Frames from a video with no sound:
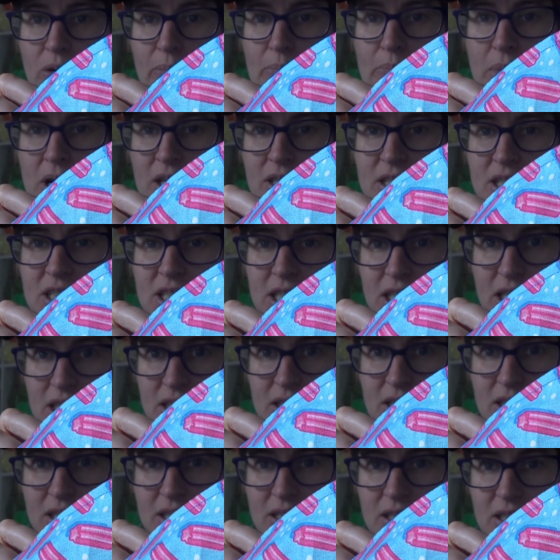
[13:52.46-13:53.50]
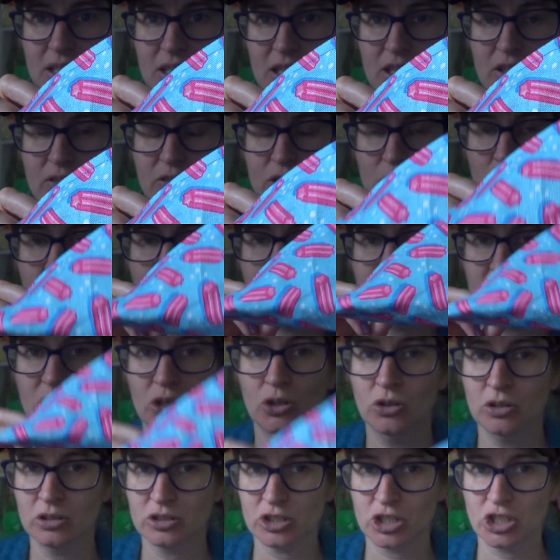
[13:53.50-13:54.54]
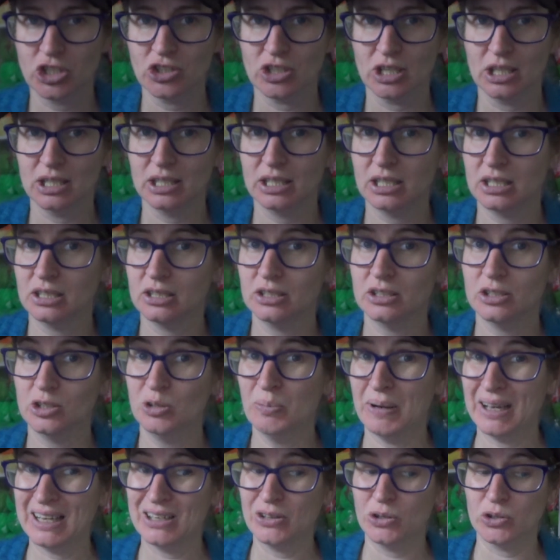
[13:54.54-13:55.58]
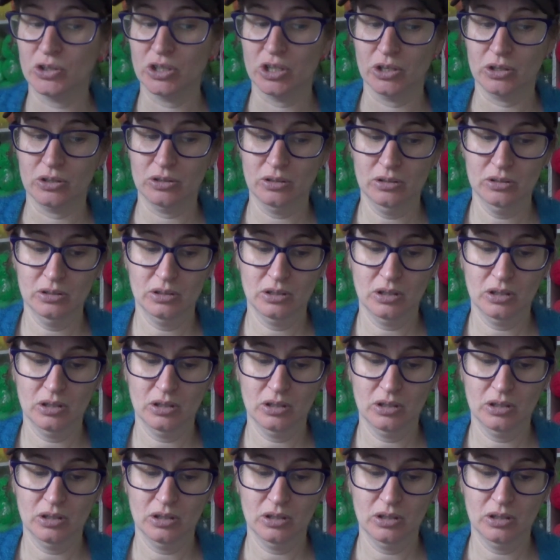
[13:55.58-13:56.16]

must sticks are. If you are not Australian, you may not know.